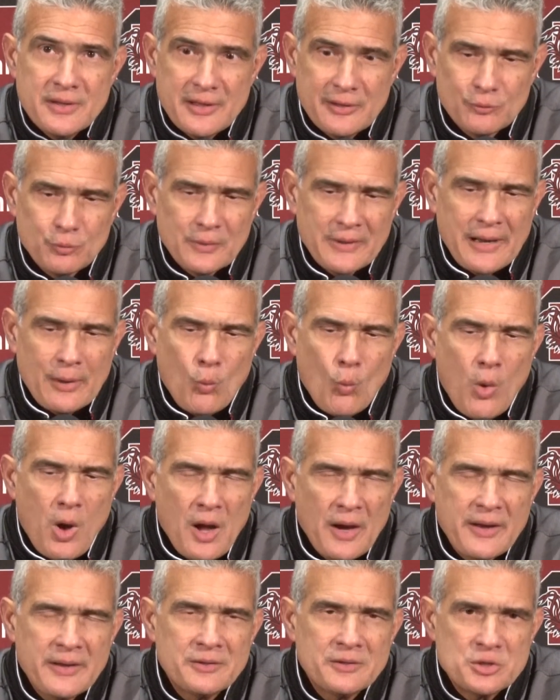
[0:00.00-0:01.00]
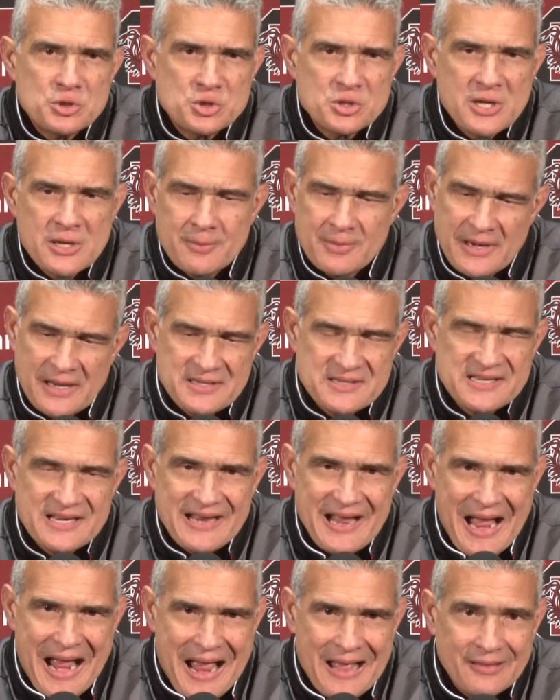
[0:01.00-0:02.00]
is when I walk in the gym and I
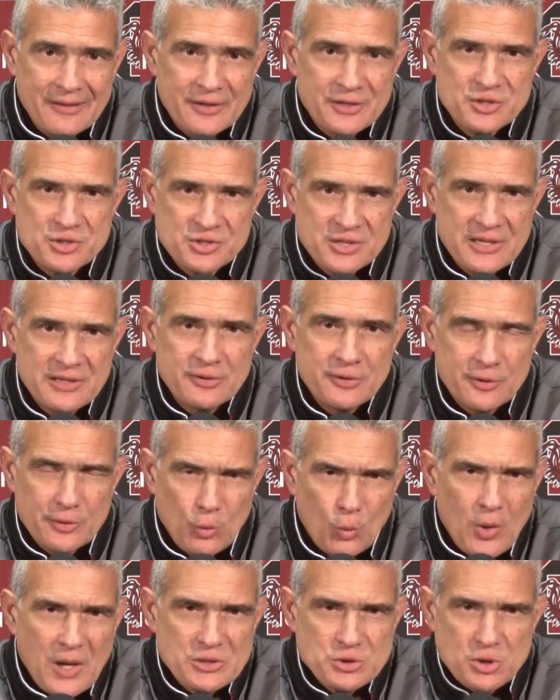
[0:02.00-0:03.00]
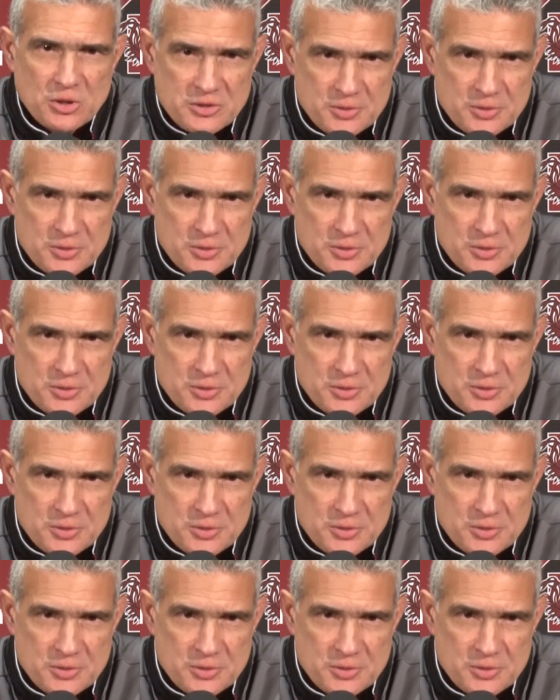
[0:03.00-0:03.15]
see Alex sitting there to watch